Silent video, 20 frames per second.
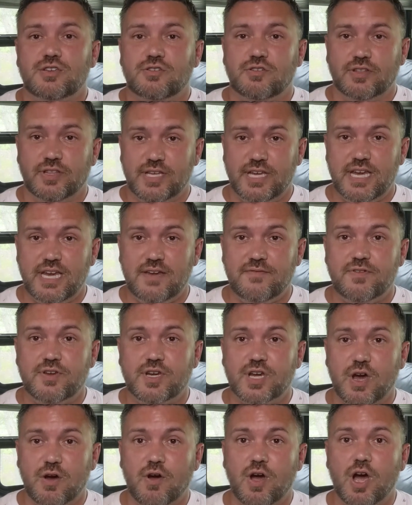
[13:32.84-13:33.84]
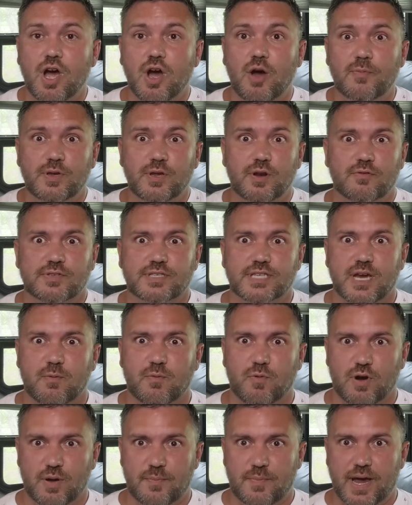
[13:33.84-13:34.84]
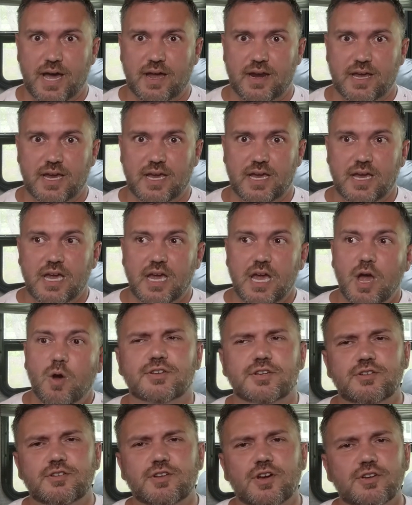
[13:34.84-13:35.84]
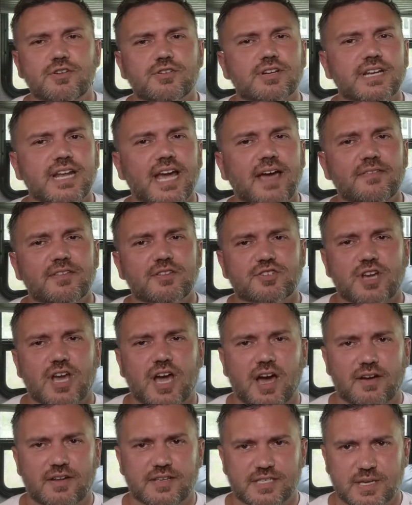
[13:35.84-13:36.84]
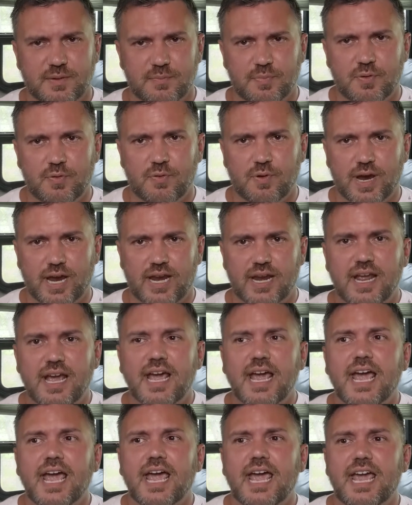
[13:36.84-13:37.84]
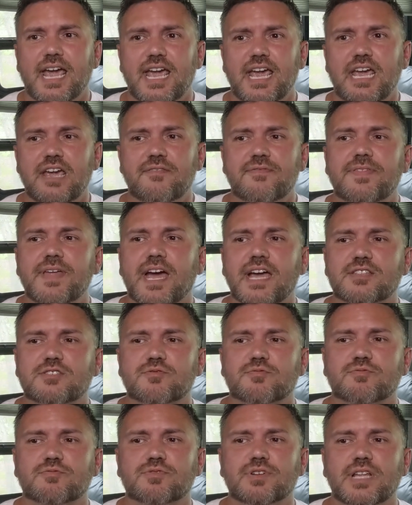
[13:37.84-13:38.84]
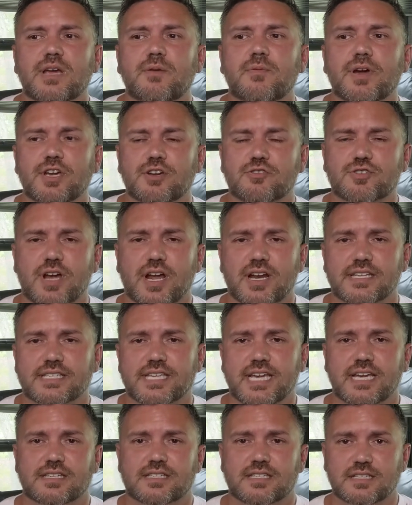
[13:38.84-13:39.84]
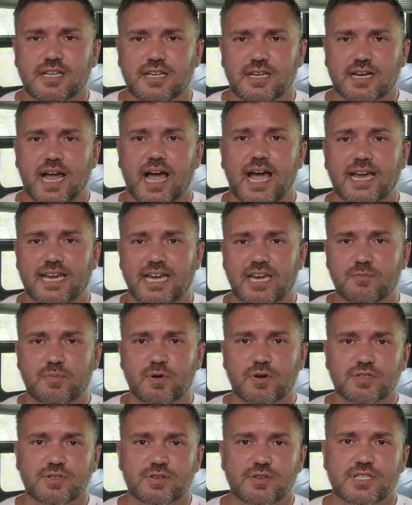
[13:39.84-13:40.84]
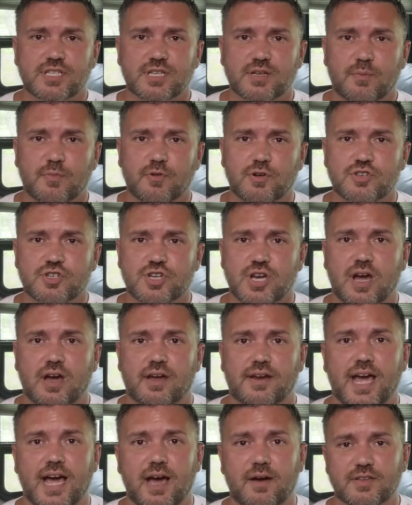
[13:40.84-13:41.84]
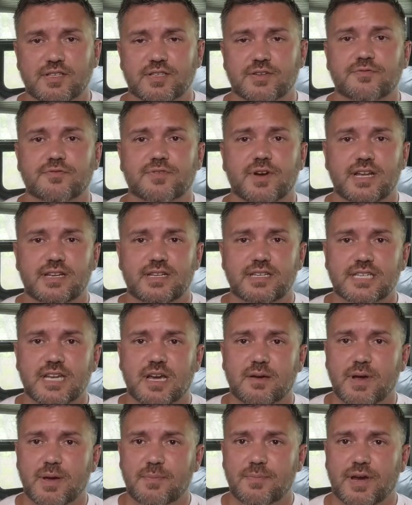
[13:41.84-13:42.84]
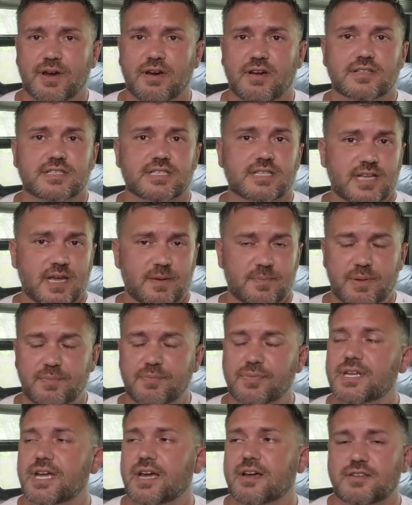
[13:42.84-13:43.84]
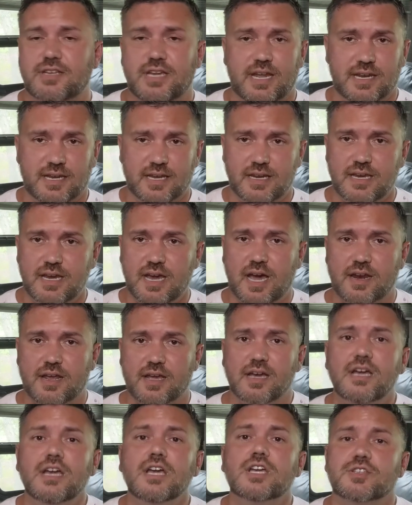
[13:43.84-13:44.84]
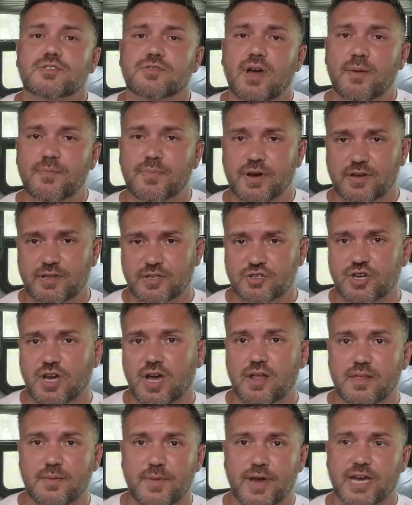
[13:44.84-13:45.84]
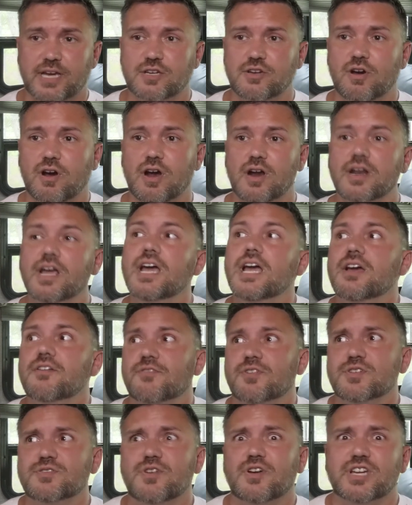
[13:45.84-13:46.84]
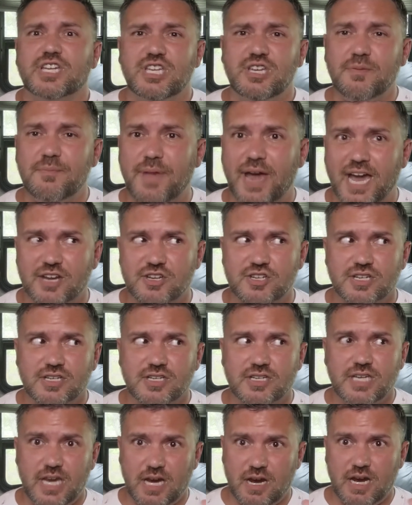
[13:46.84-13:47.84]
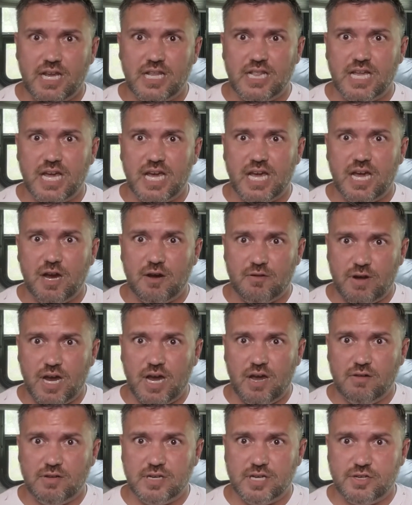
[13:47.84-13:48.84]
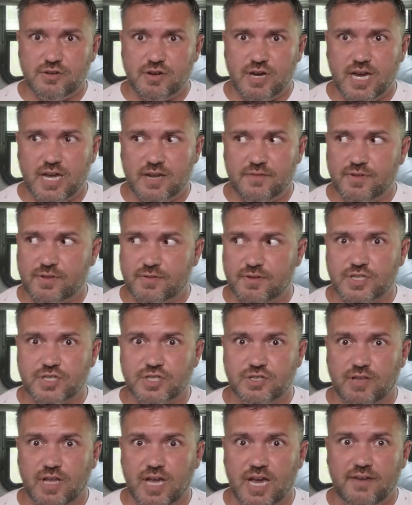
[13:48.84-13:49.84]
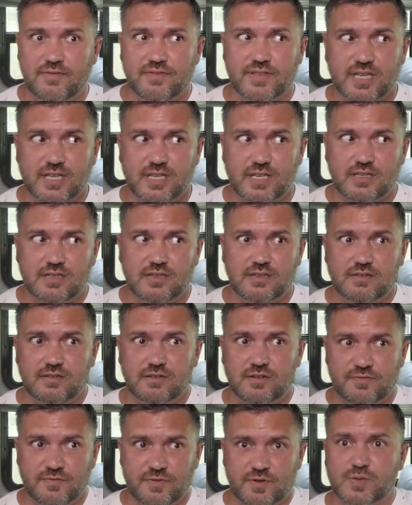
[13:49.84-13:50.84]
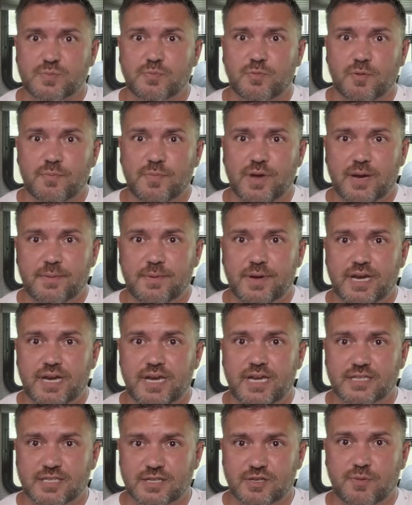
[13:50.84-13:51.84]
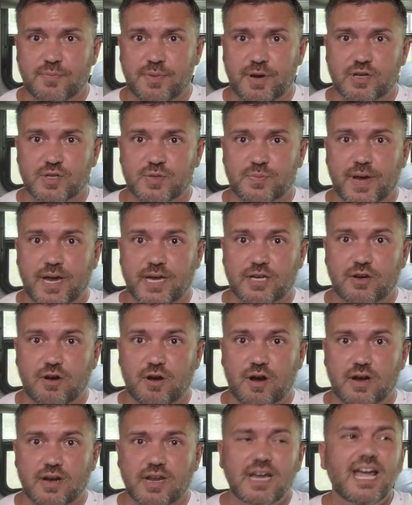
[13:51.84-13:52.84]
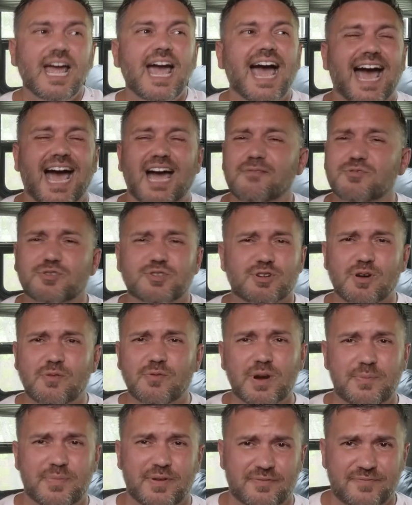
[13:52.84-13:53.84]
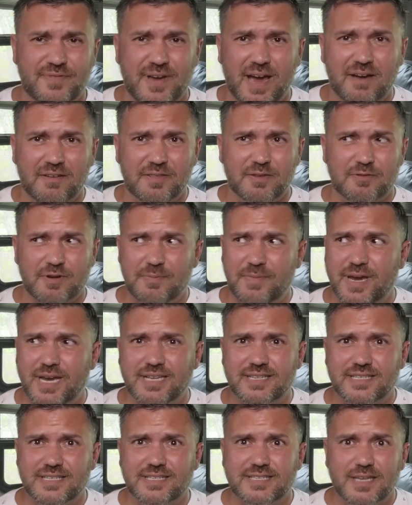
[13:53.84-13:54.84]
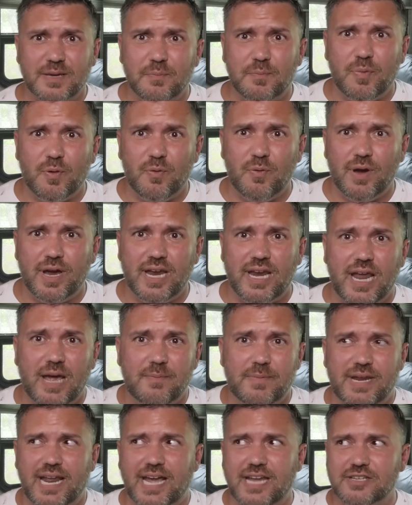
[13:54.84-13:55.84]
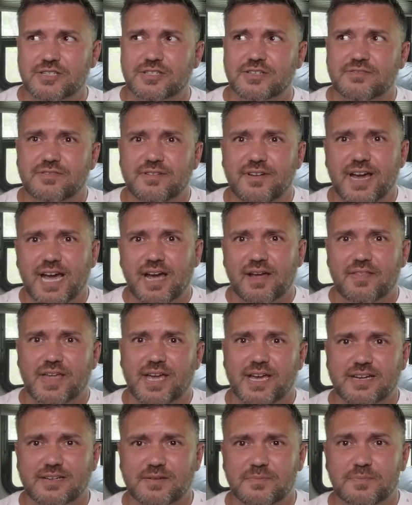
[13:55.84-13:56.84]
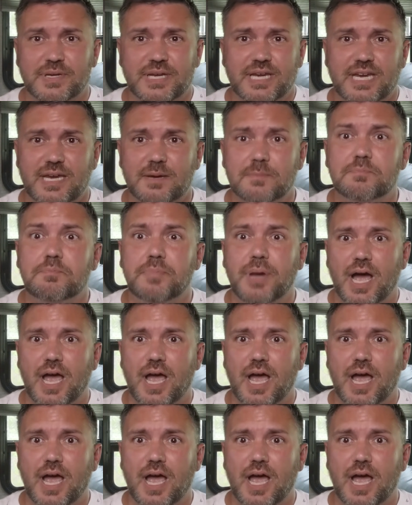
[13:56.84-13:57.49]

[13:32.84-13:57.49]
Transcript: You leave, you go home, you don't say a word about it. So you know you're going to have the child at some point. If that's really what you're trying to say is, look, I gave birth to a stillborn child. I was afraid to tell my parents and let people down, yada, yada, yada. So I buried the child in the backyard. First of all, can you imagine carrying that around in your head for the rest of your life that your firstborn baby is in your parents' backyard. I'm sure it would have been found the remains at some point. I mean, I just don't know how that could be.